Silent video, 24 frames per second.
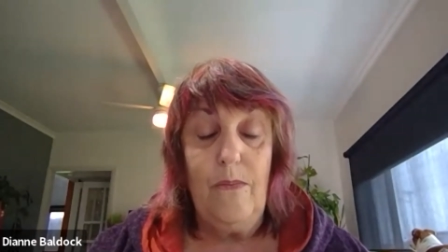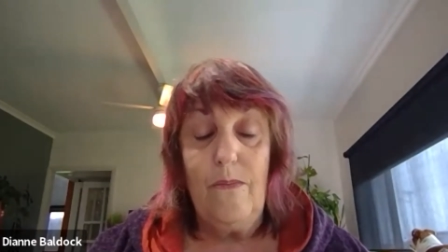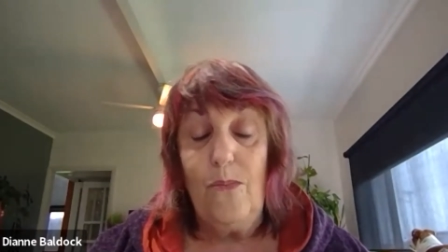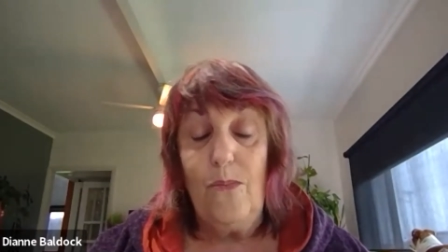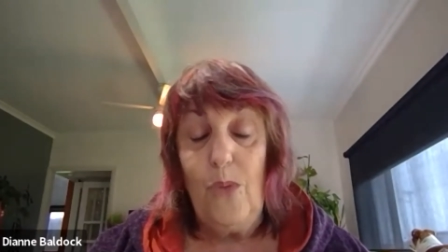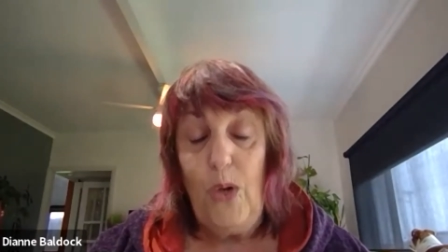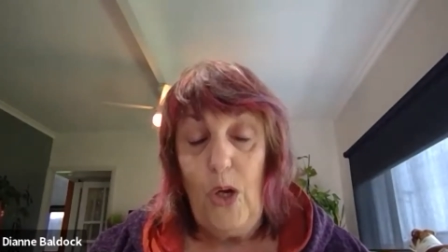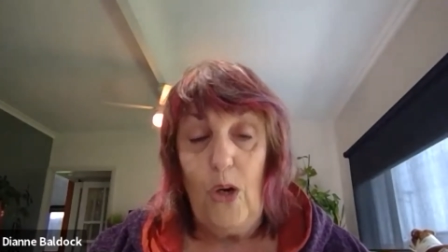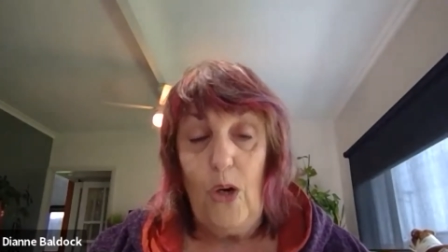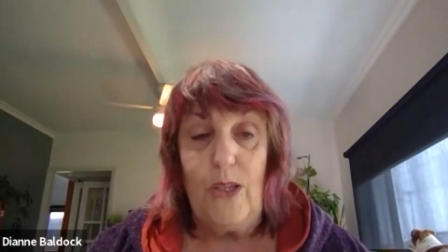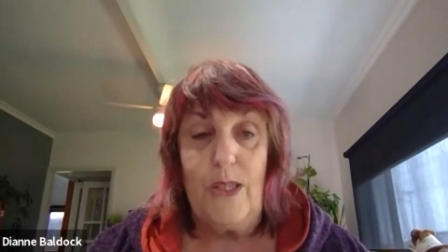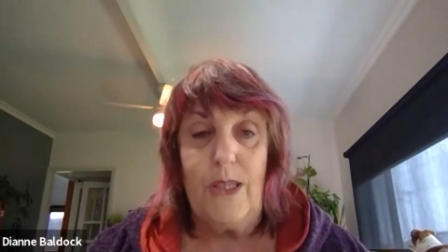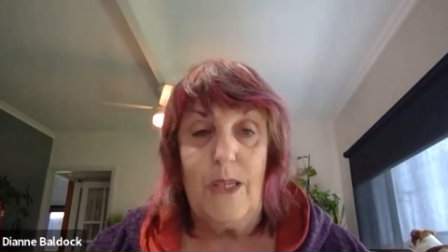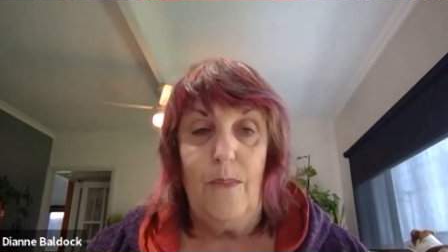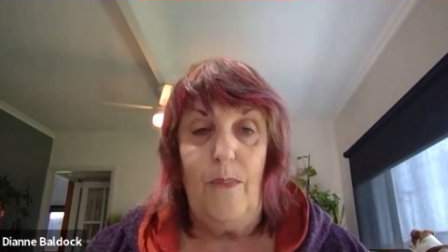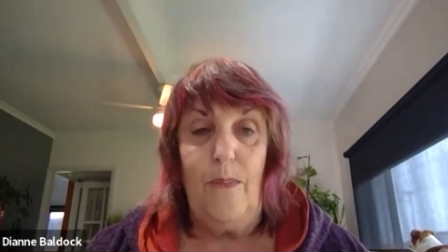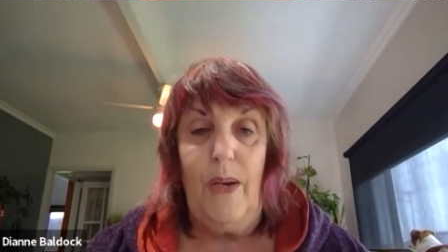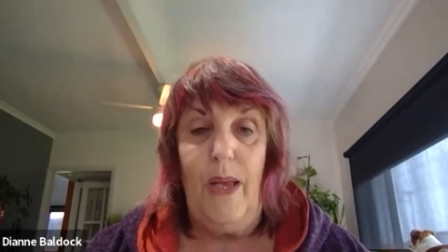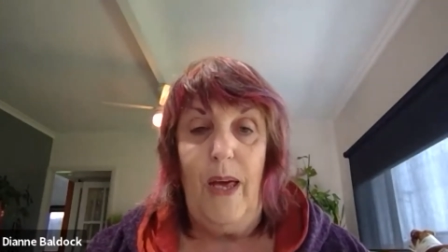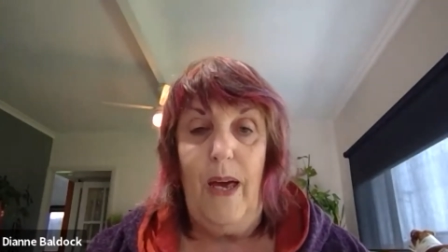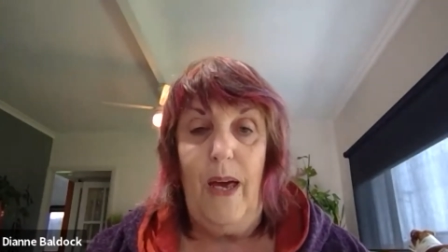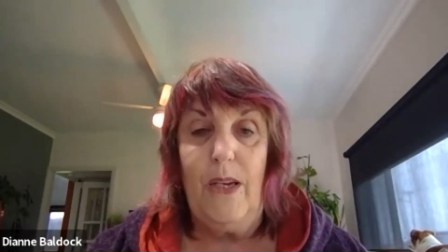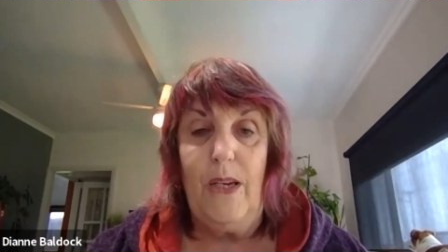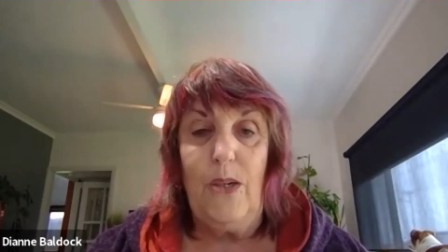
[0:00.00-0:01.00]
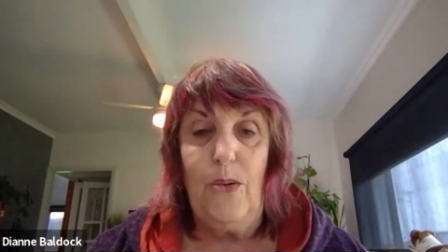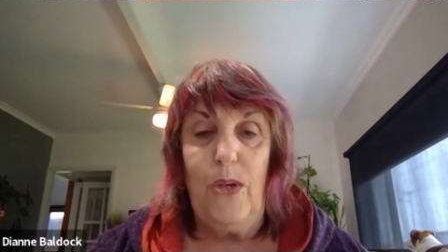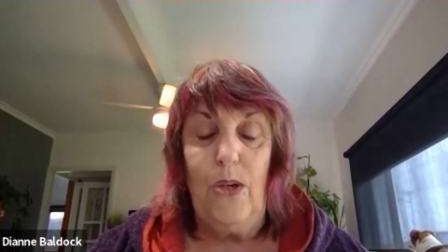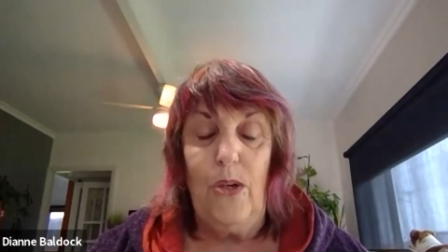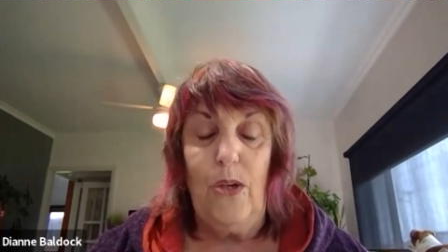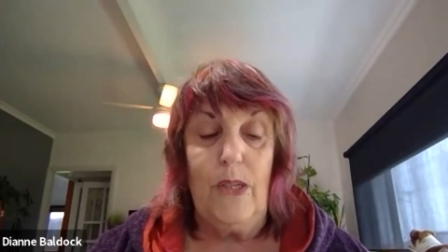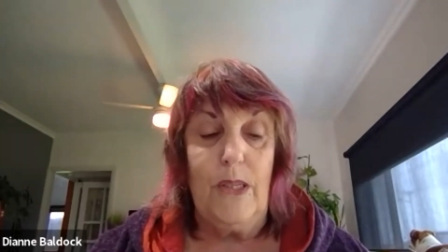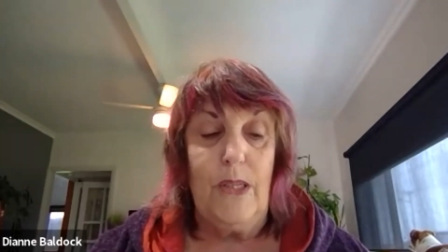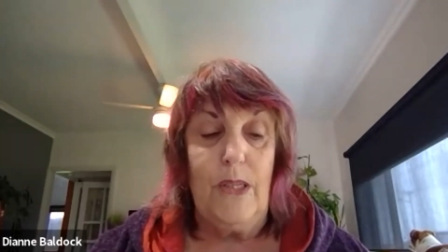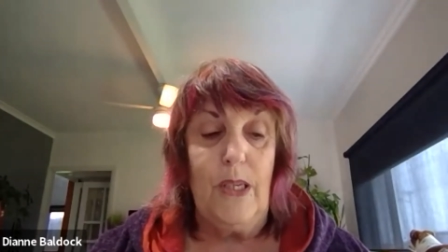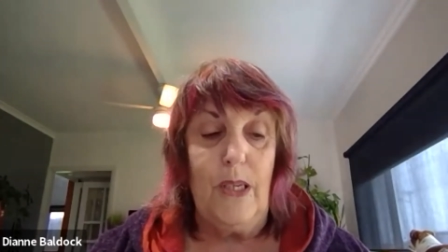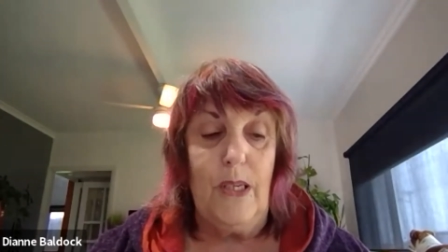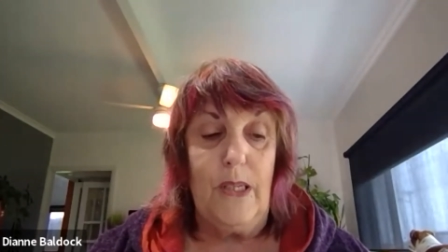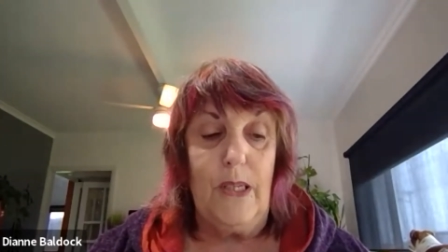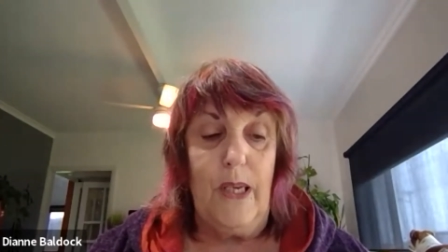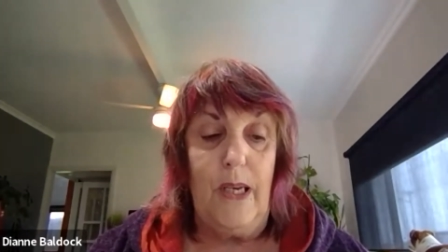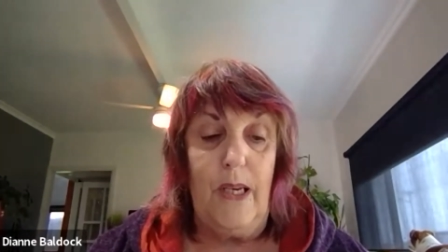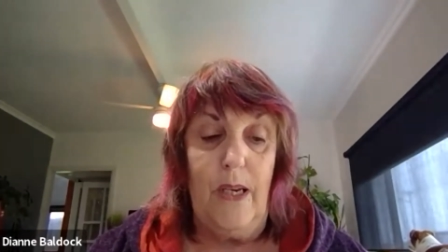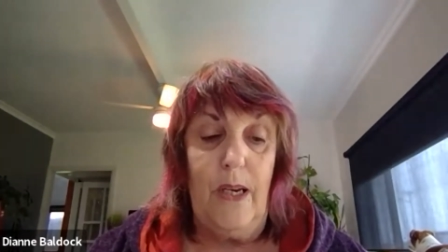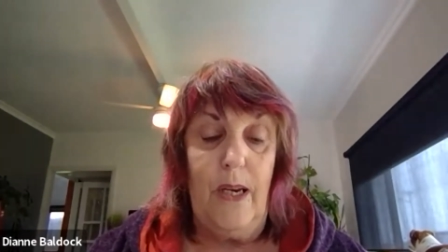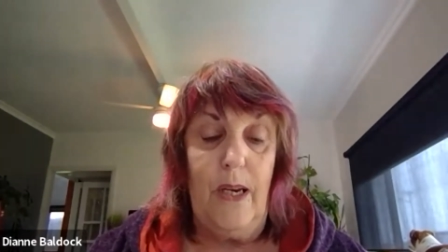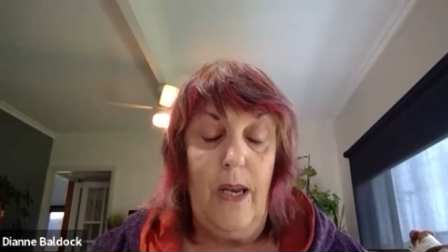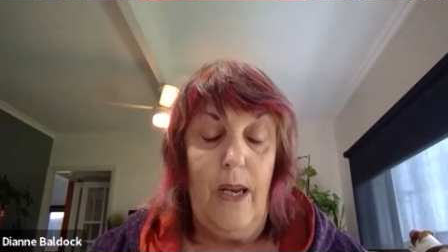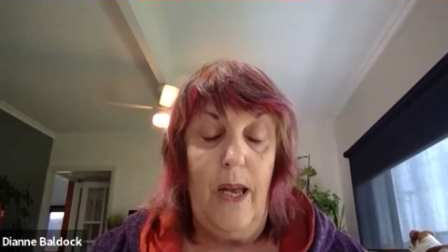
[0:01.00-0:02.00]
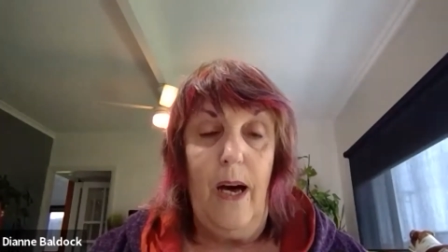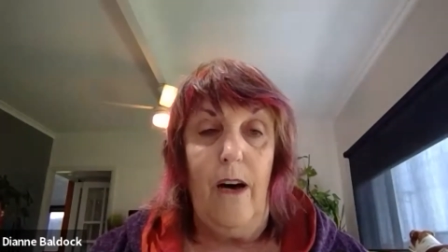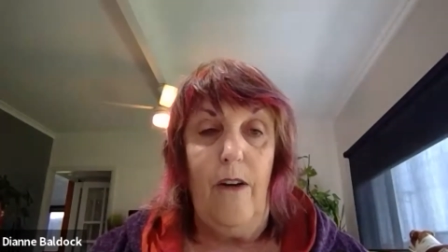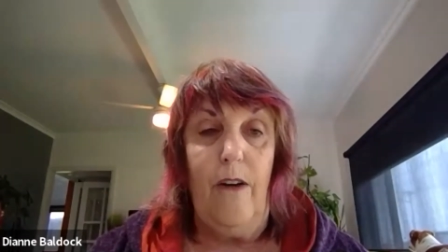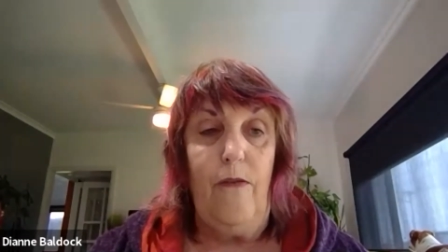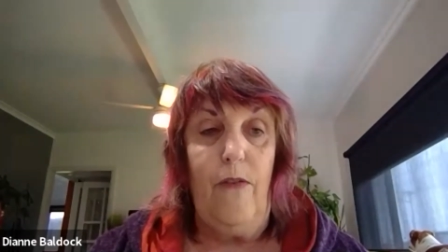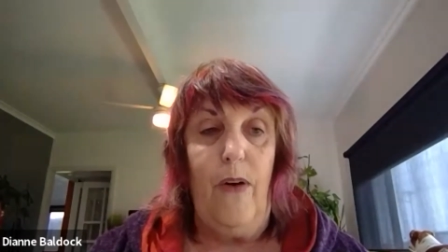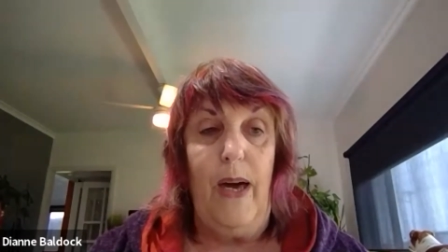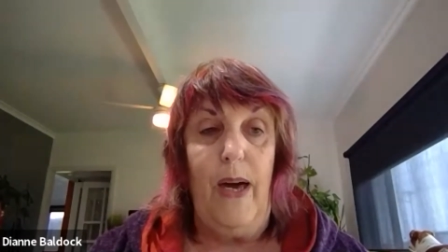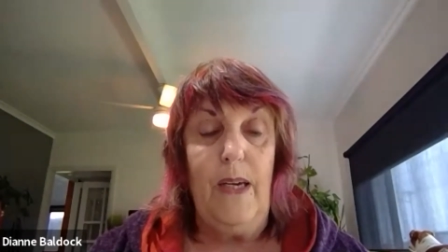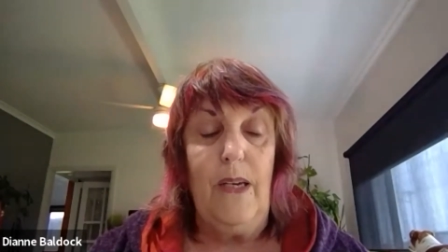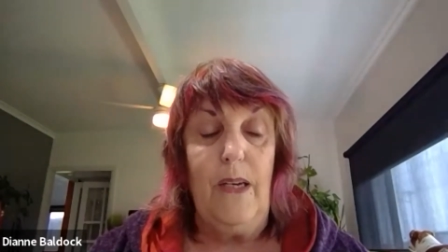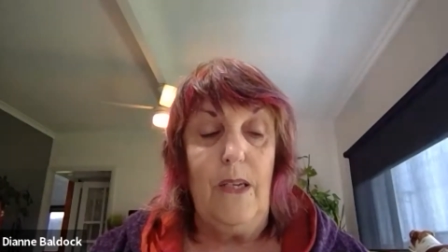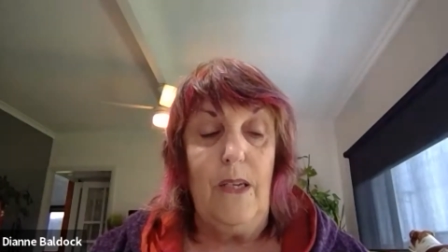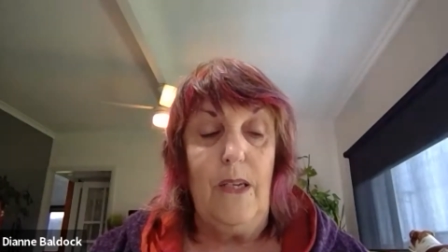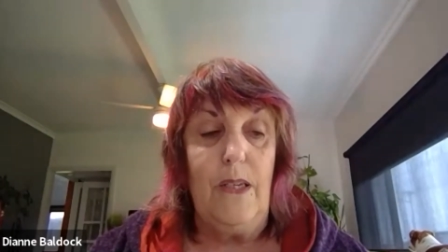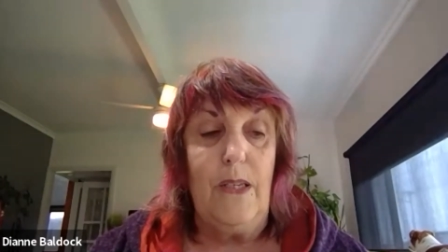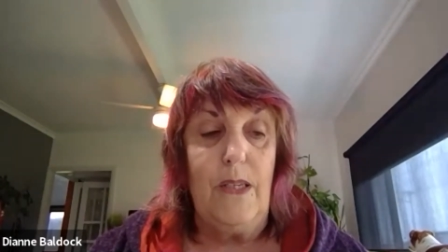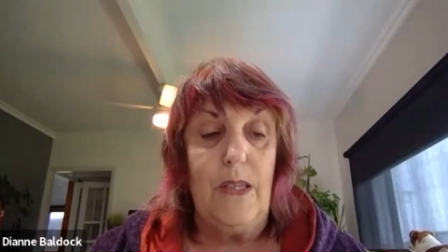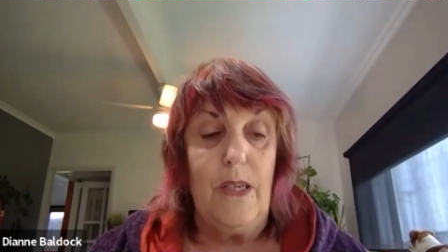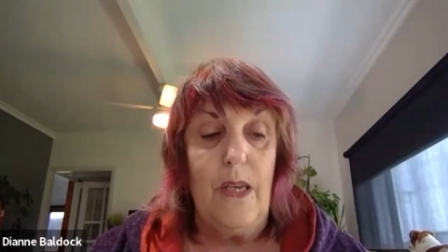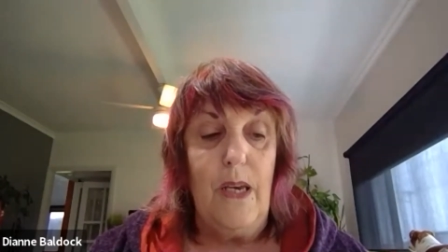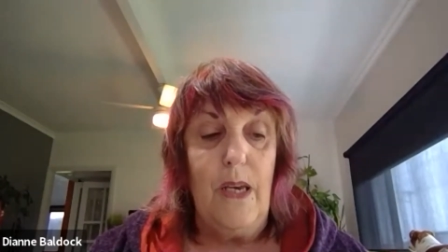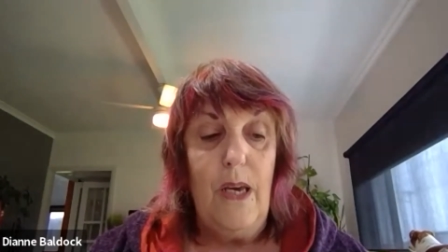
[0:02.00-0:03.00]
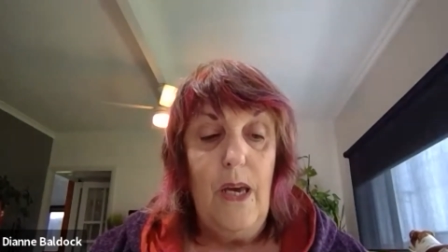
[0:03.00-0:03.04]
We got some land, we got 16.5 acres,